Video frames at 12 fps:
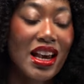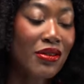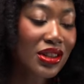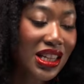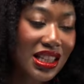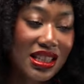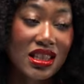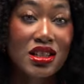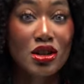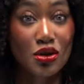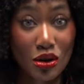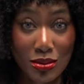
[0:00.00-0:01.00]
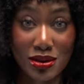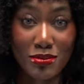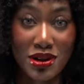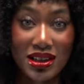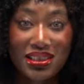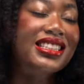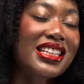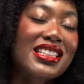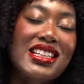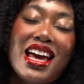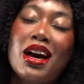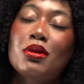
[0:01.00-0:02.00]
Everything is in the description box.
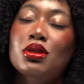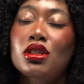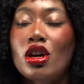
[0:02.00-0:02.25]
Discount